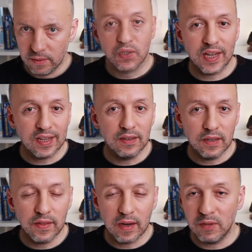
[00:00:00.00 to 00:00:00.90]

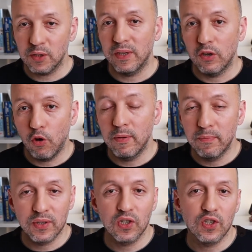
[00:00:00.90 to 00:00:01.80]
Secondly, there must be an open
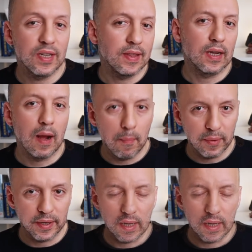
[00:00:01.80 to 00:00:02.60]
position in the company.